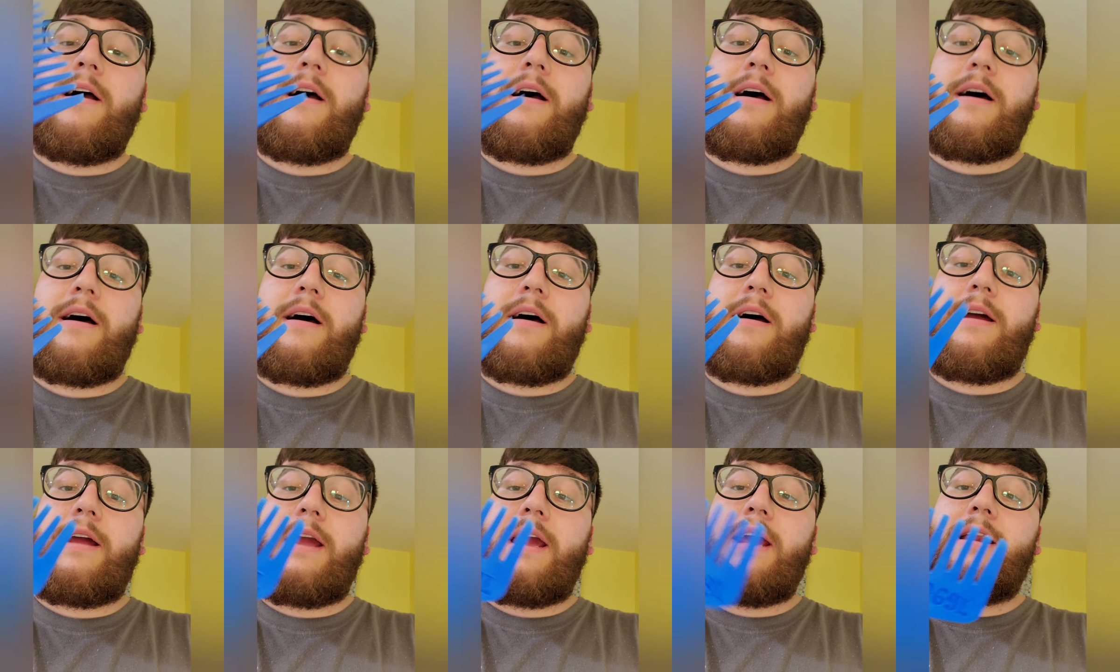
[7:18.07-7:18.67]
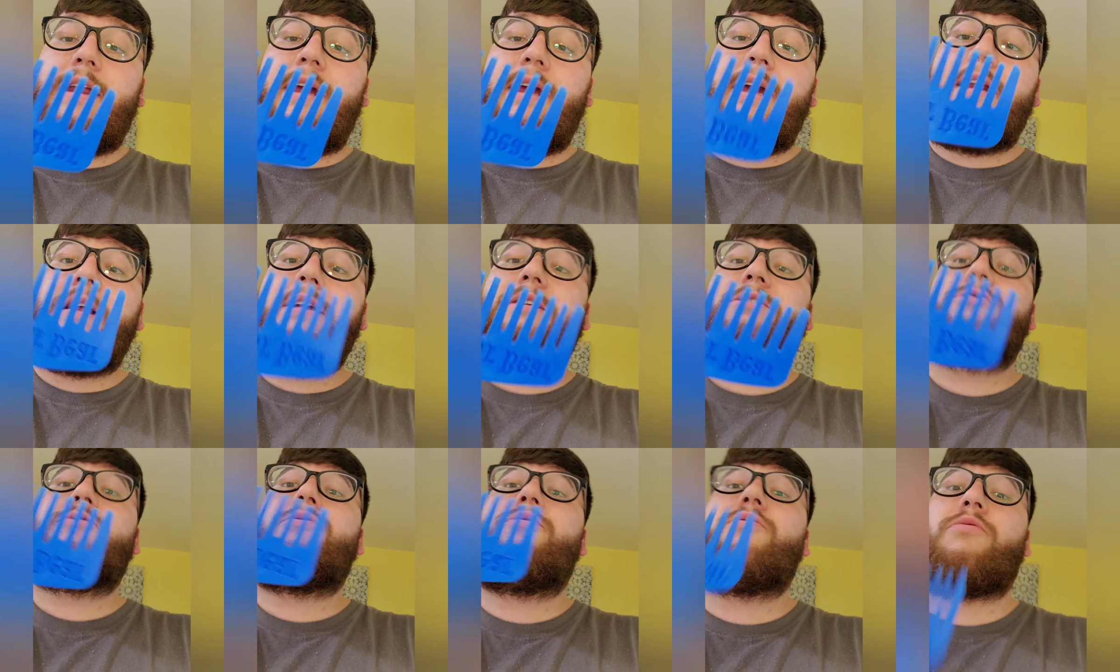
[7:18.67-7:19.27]
and it
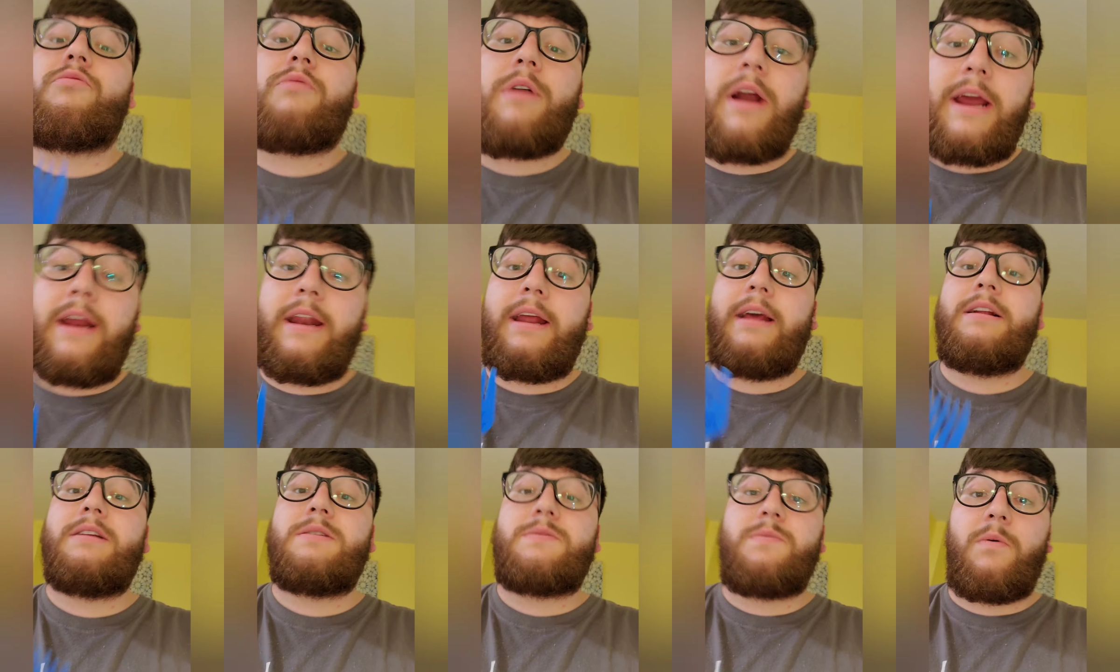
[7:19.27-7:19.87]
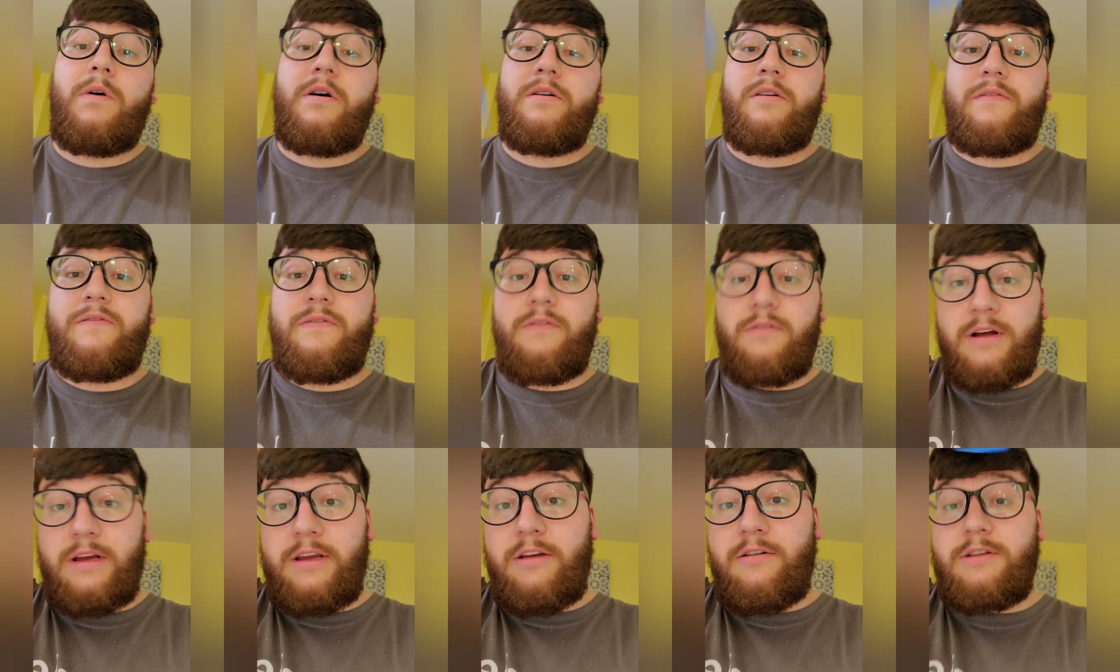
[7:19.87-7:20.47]
is great. It is
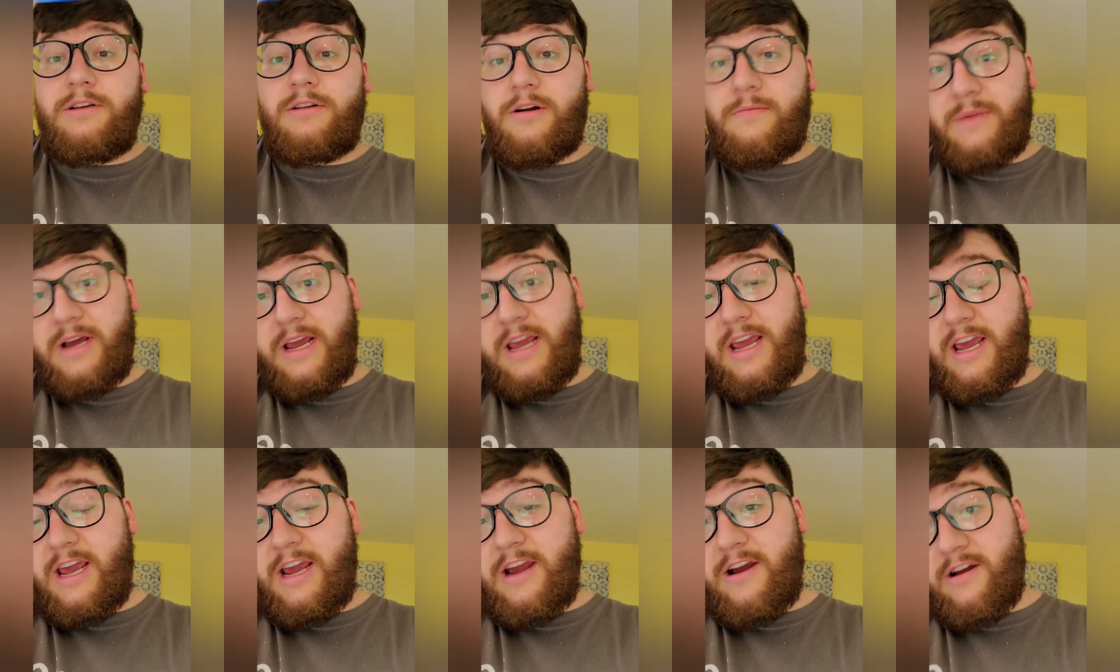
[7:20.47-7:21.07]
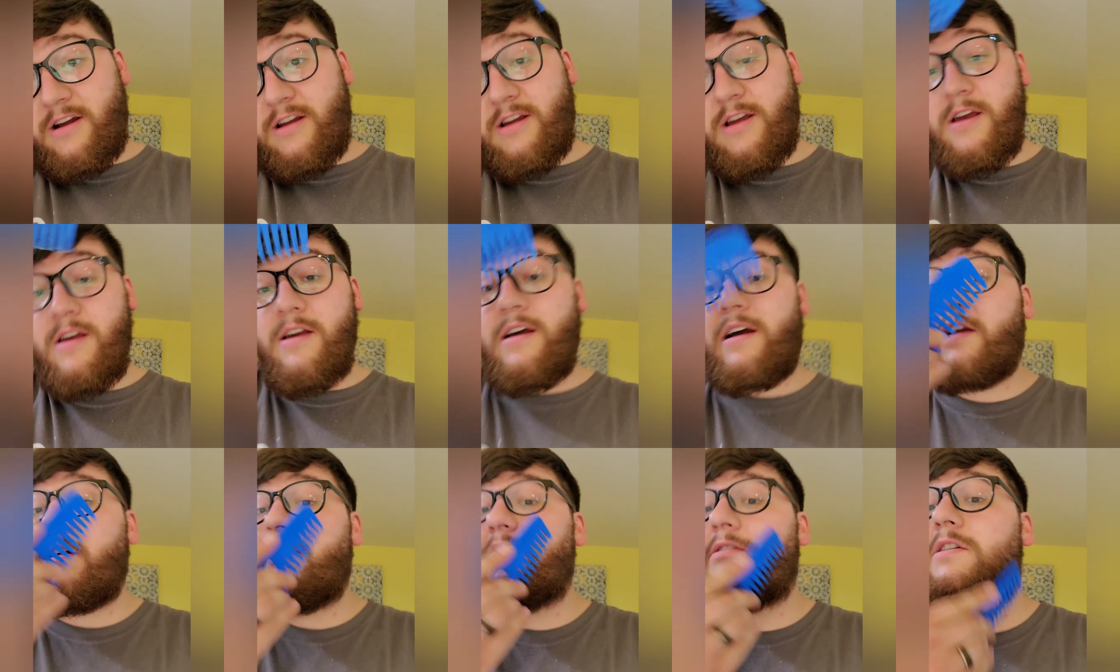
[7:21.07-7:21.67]
wonderful. I use it on my hair,
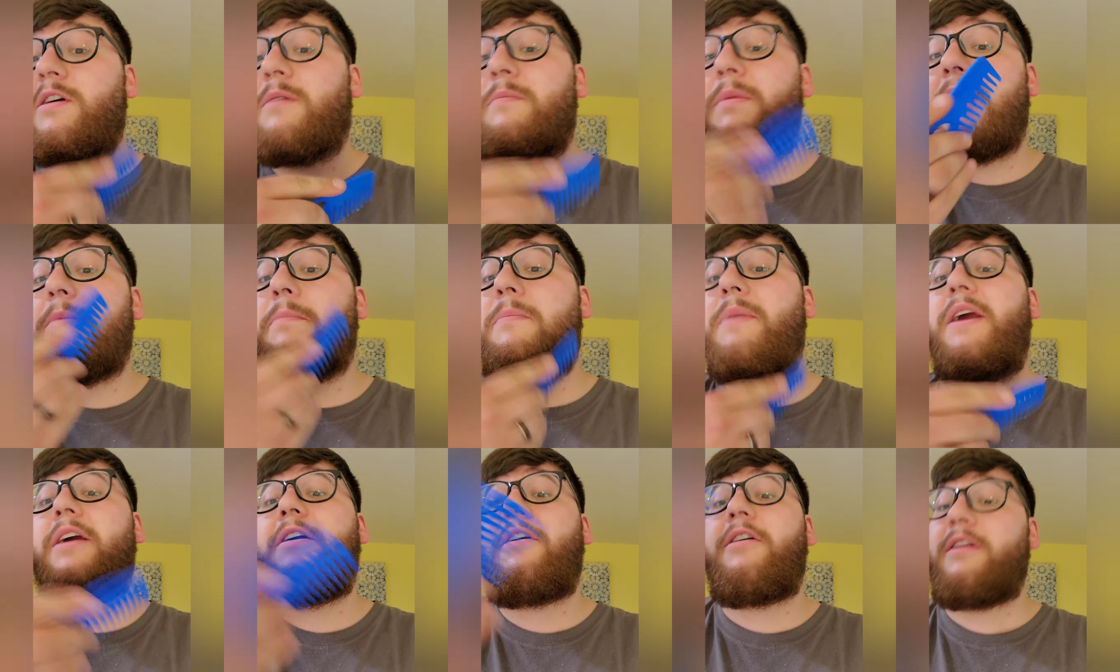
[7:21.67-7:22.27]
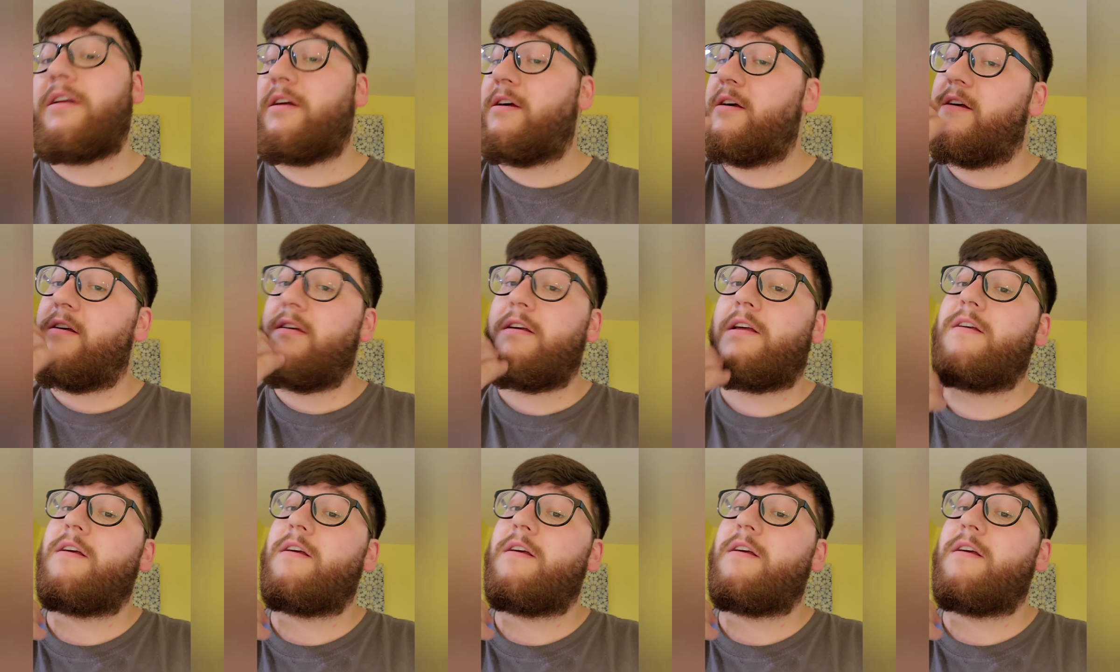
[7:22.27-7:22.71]
I use it on my beard,